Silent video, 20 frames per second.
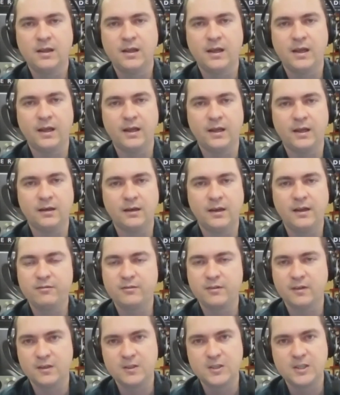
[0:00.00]
And
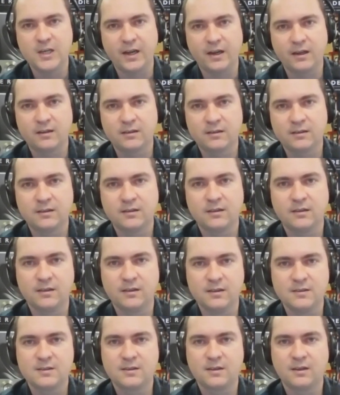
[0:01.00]
left unchecked,
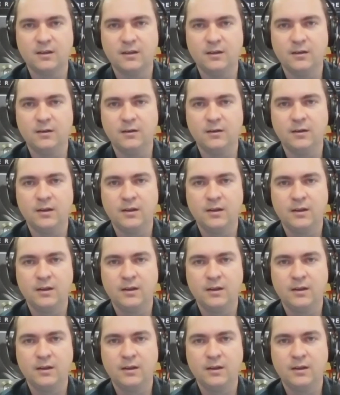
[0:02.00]
this can